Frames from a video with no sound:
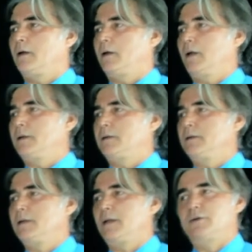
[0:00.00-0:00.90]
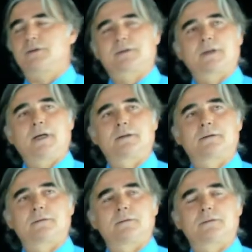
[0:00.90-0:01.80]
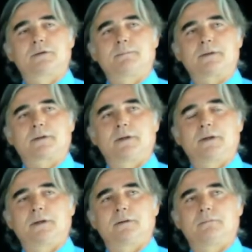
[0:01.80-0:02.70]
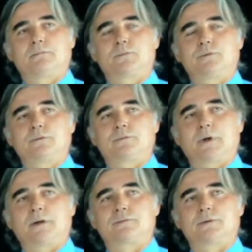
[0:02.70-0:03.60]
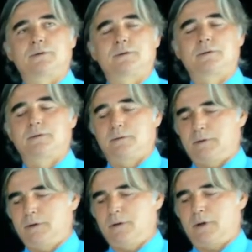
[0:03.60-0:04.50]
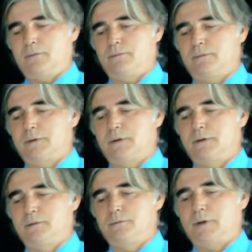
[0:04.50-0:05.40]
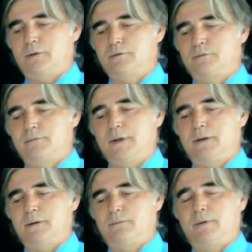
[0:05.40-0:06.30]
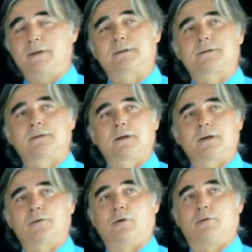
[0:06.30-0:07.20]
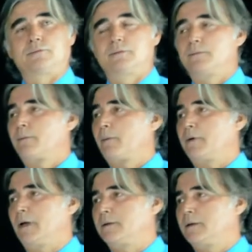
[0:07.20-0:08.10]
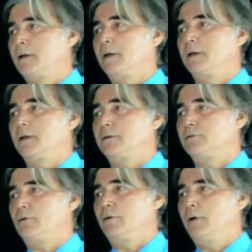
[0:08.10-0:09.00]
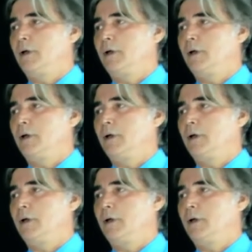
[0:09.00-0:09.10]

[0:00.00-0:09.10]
And international trade, especially 2000, year after 2000, very fast growth, right? So